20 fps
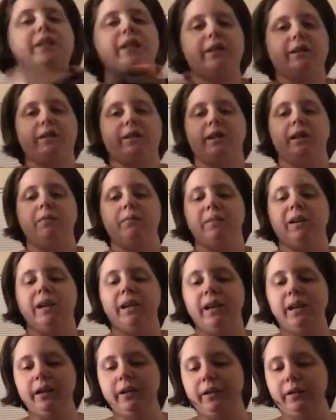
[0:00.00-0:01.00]
Disney
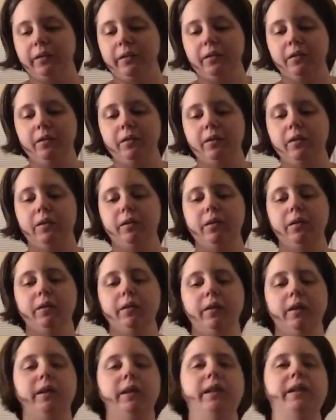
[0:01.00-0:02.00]
bag.
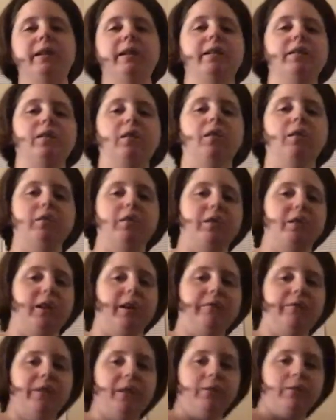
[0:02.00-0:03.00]
And this is all
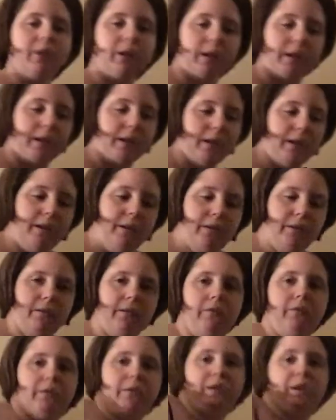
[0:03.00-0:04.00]
stuff that we're going to
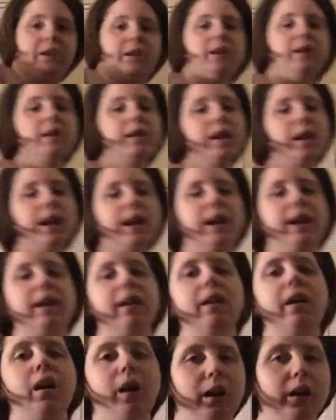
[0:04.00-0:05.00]
use
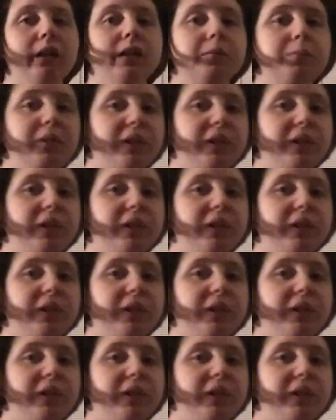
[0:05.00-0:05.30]
on the